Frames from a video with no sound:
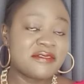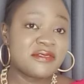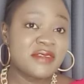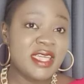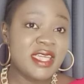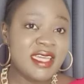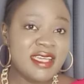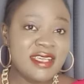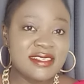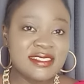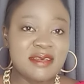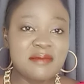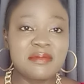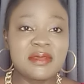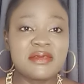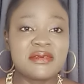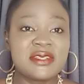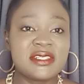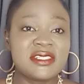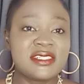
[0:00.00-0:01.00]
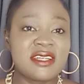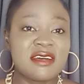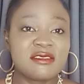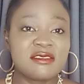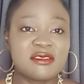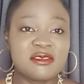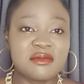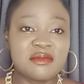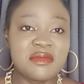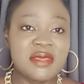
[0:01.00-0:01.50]
friends, have been reaching out
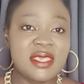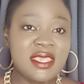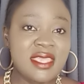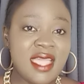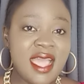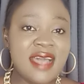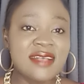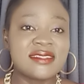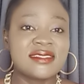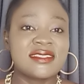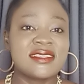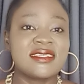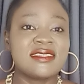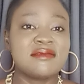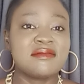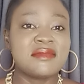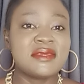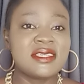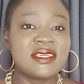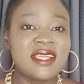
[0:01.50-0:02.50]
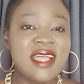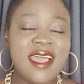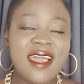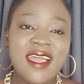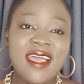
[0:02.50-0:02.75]
to me, asking me,